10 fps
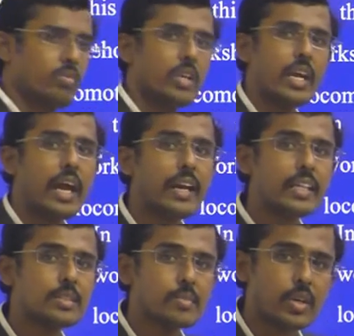we are adding
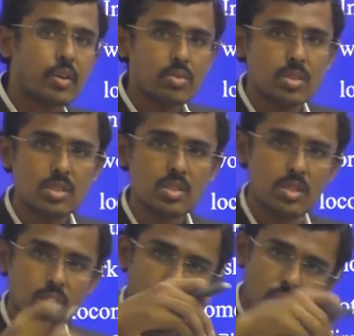some
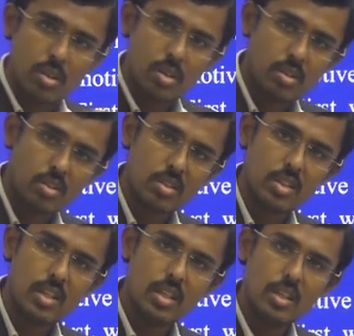kerosene on
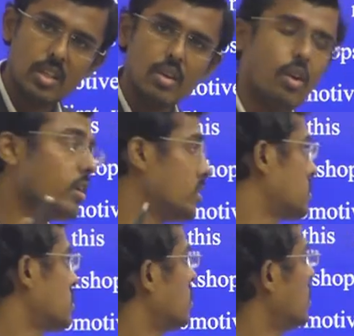the oils